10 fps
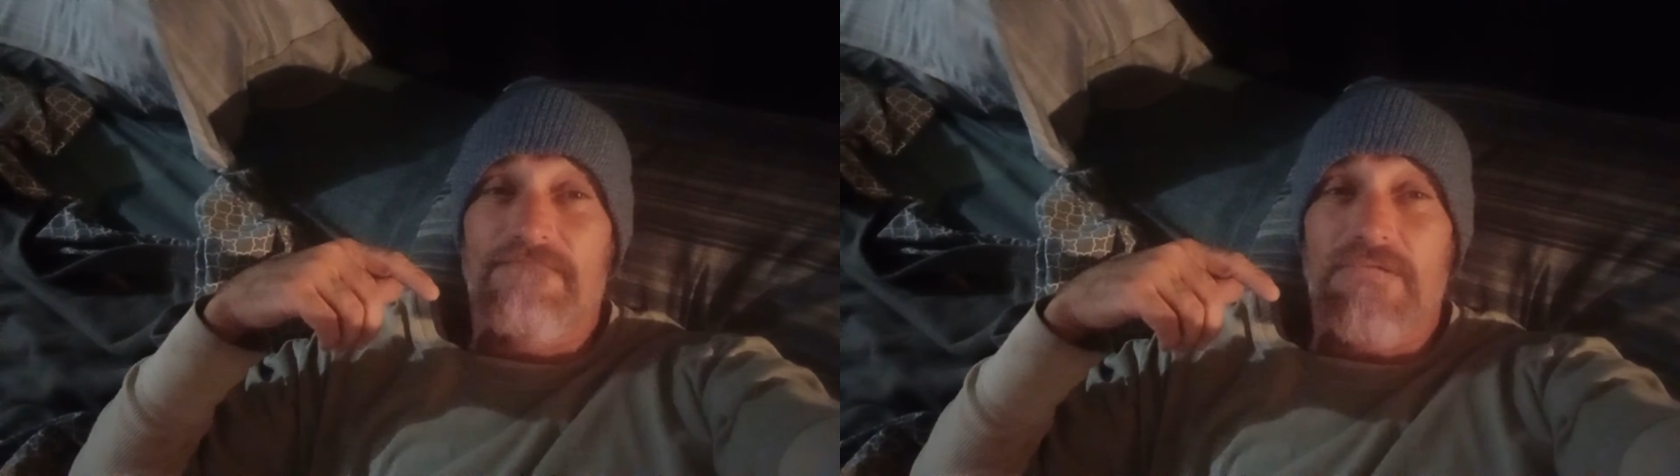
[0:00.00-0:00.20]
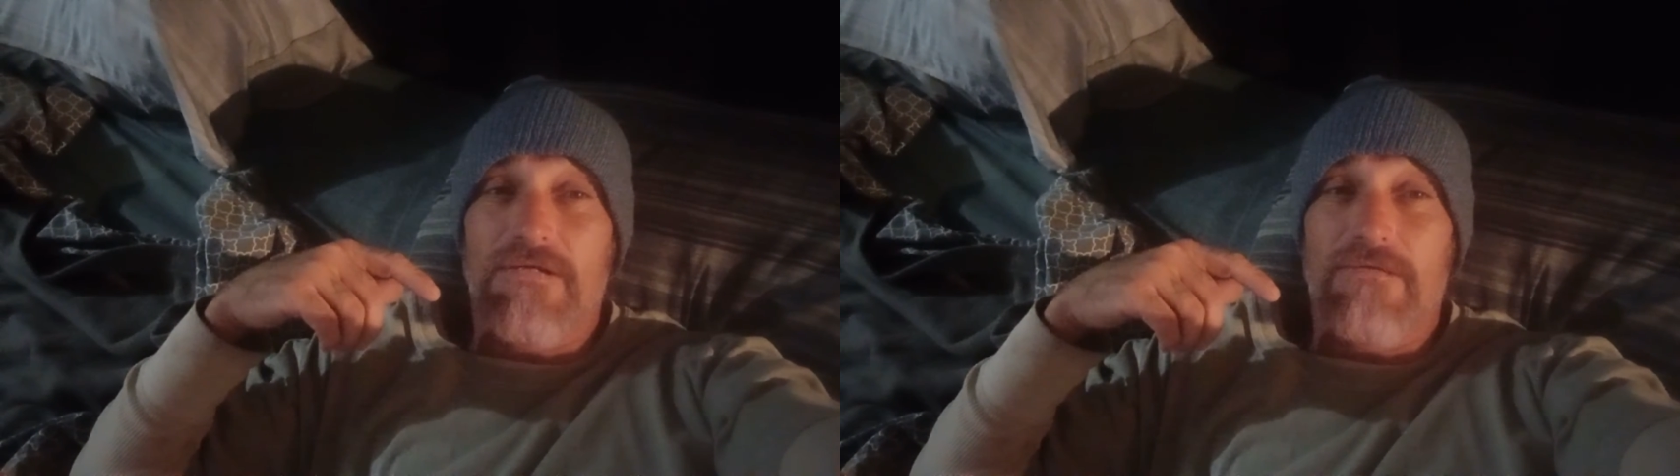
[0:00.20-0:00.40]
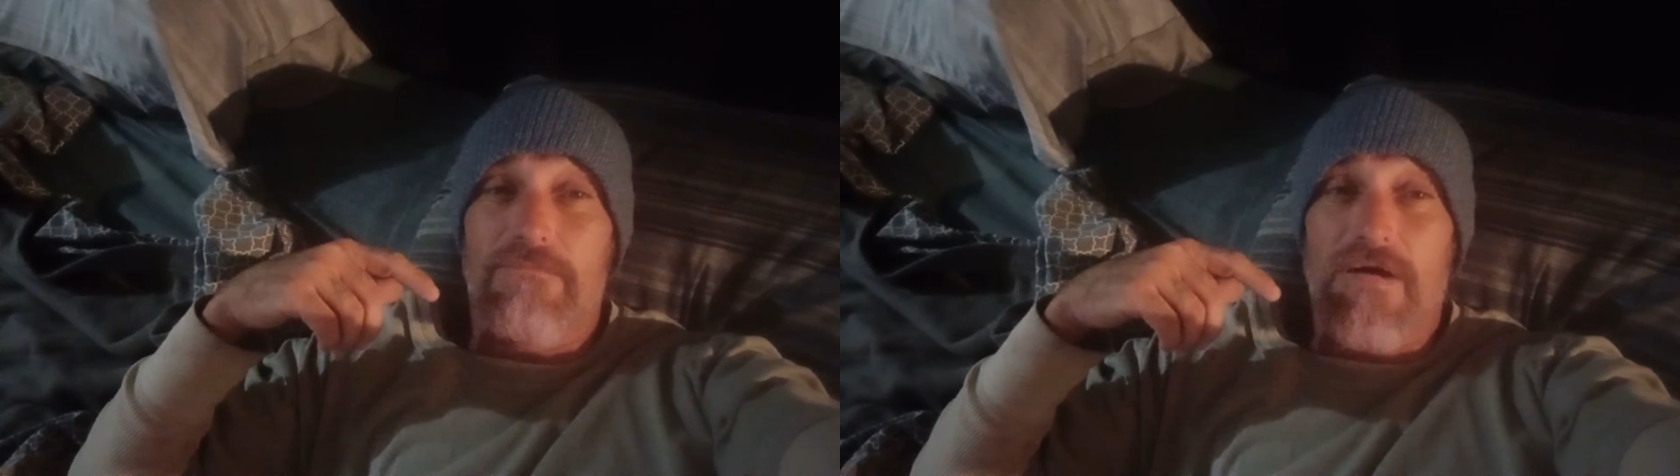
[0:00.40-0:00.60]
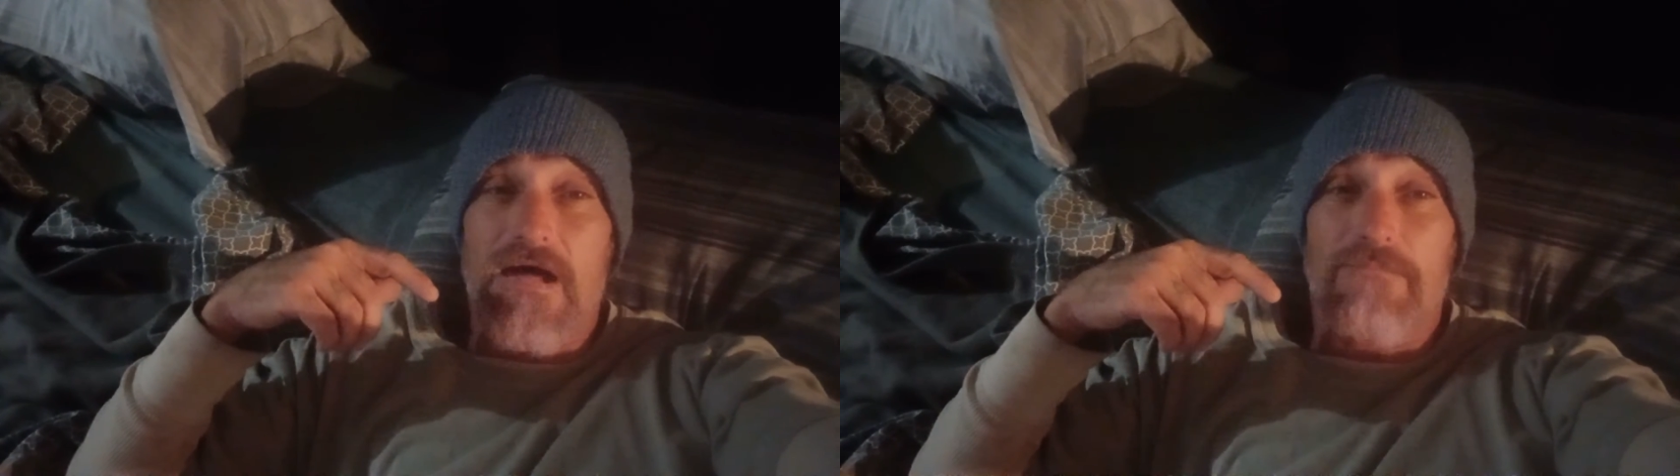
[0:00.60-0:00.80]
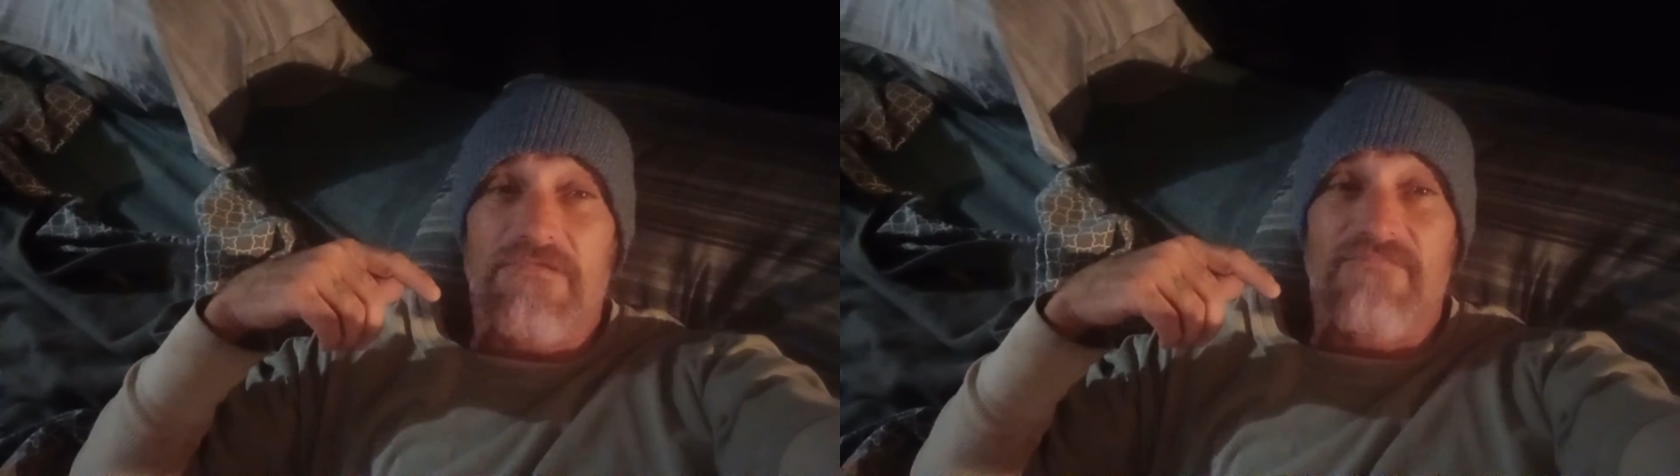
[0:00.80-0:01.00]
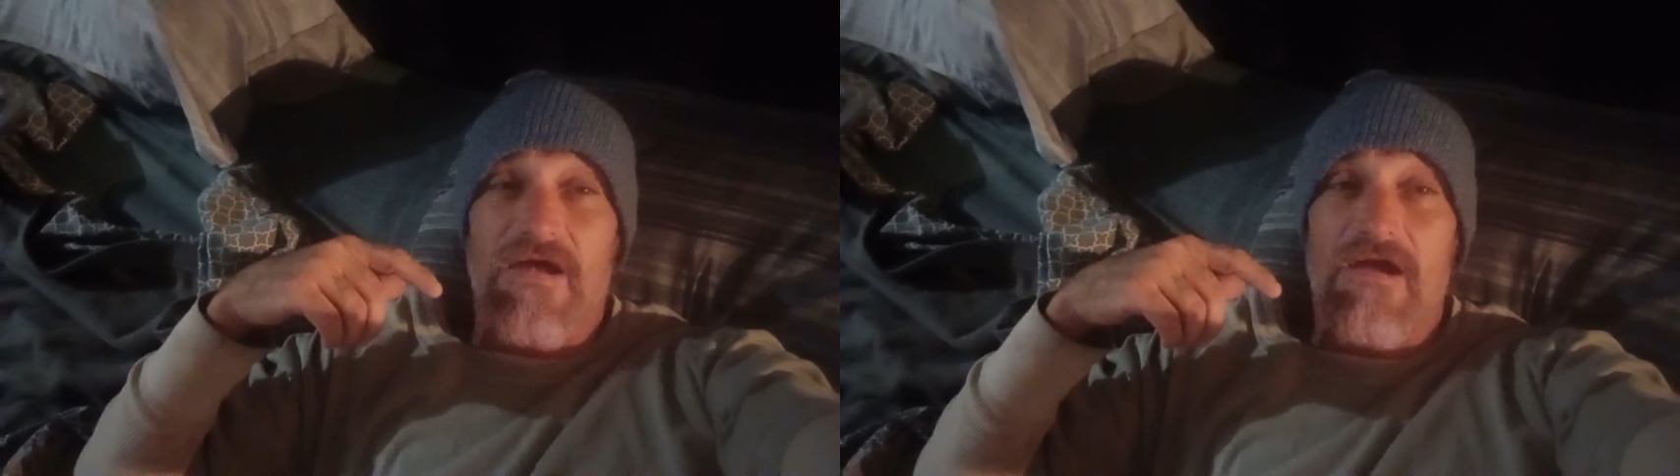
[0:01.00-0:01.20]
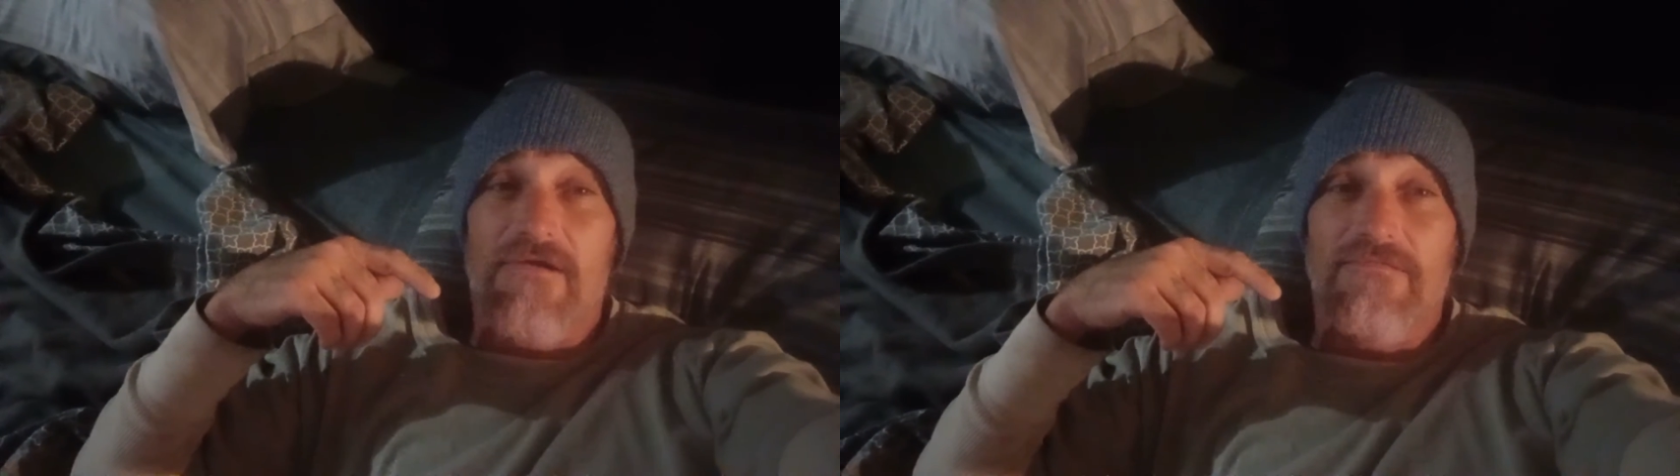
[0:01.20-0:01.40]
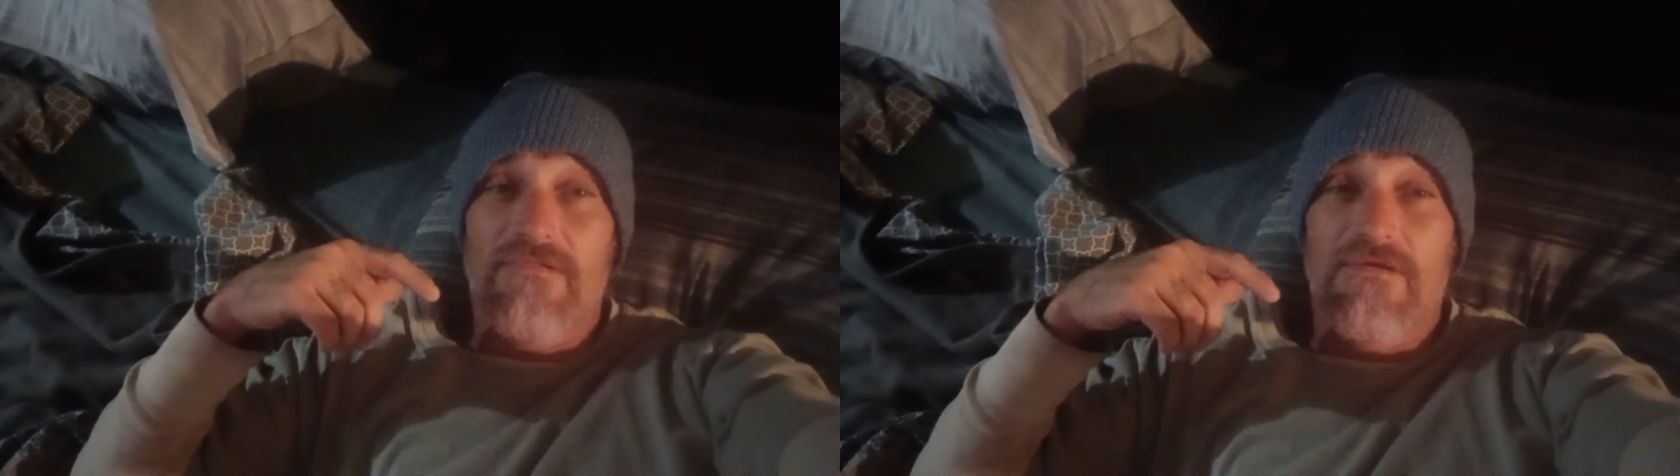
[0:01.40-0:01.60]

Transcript: fucking pop fired,